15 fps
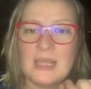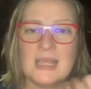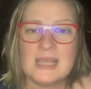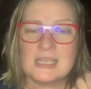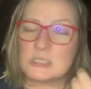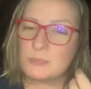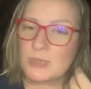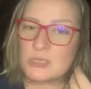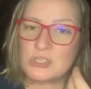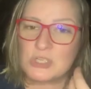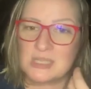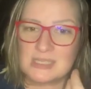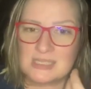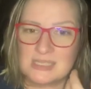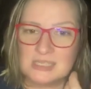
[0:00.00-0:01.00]

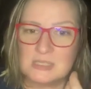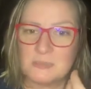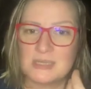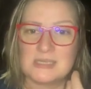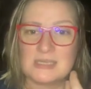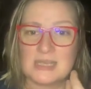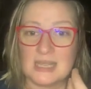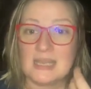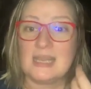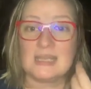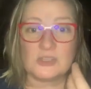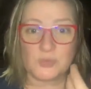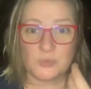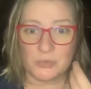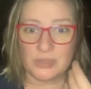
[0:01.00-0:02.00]
especially since my skin
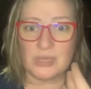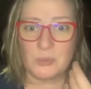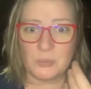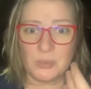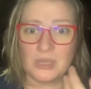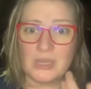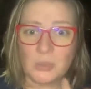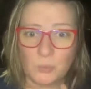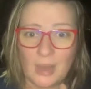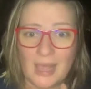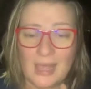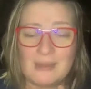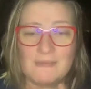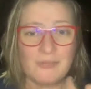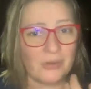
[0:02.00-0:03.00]
gets really, really
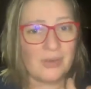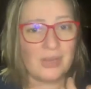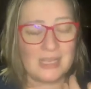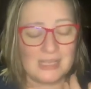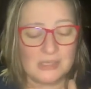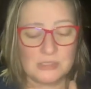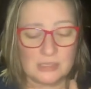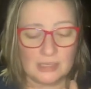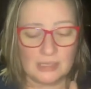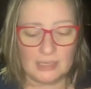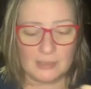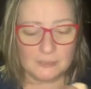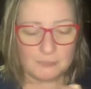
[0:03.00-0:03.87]
red very easily.